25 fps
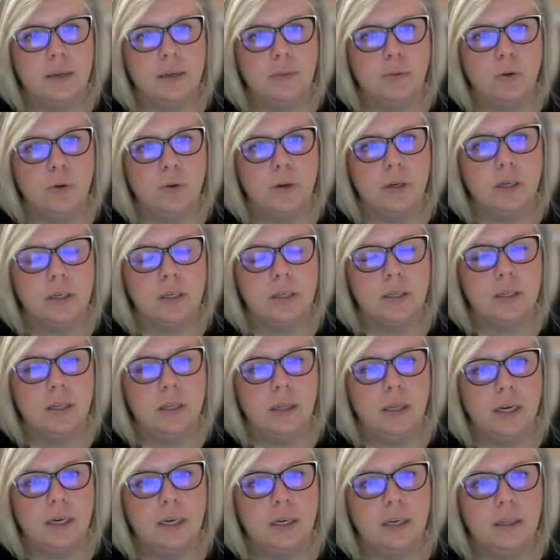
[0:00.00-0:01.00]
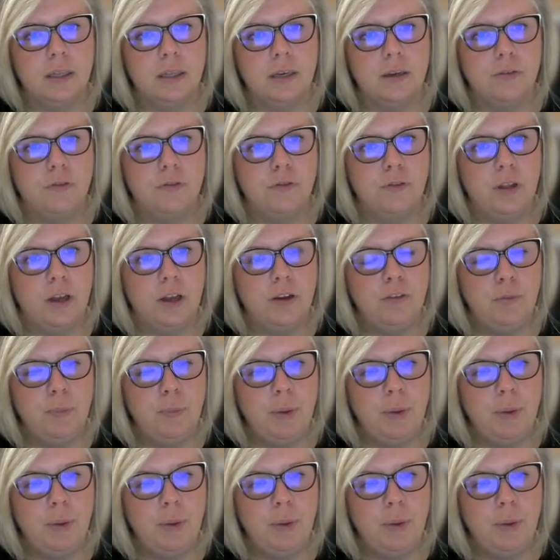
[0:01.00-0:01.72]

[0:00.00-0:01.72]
I'm going to select the fluff